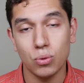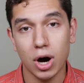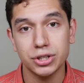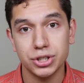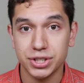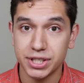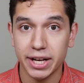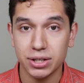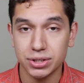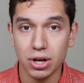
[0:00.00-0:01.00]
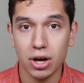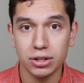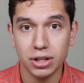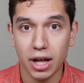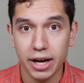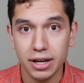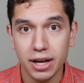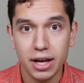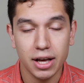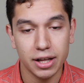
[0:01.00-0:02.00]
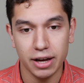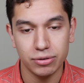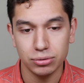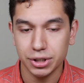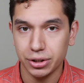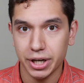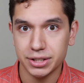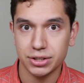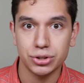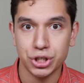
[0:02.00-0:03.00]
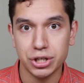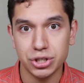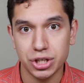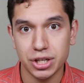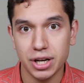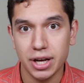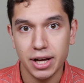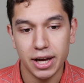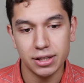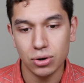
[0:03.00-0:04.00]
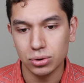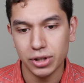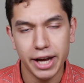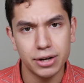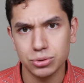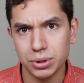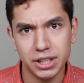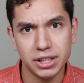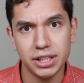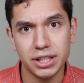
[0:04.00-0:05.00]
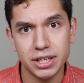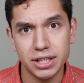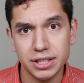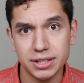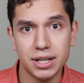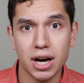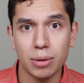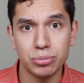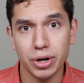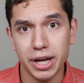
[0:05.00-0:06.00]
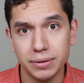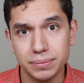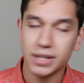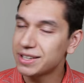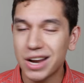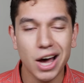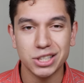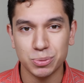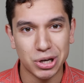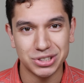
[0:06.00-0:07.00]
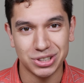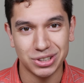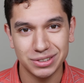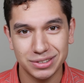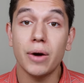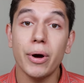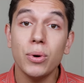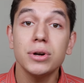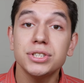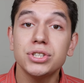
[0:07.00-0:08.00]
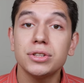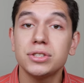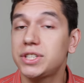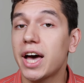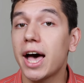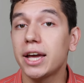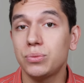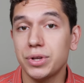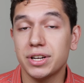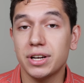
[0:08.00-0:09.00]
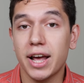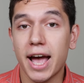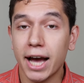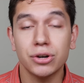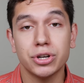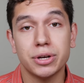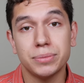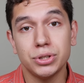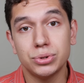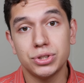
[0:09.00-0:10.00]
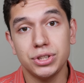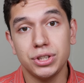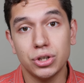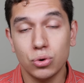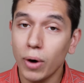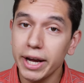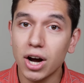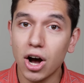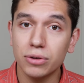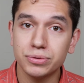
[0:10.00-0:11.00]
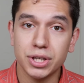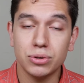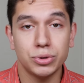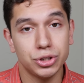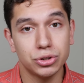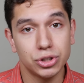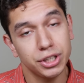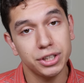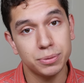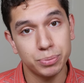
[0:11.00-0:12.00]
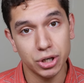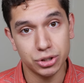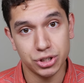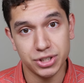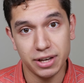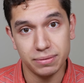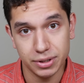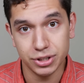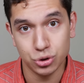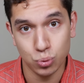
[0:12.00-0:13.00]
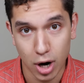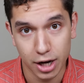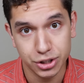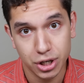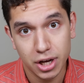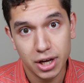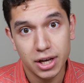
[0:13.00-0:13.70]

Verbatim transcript: watch sales online. Uh, they have a really great search engine, and the whole layout's really clean and easy to operate. Not a sponsor. Now, I wanted to start this guide with an acronym you see quite often when you're looking to purchase a vintage watch,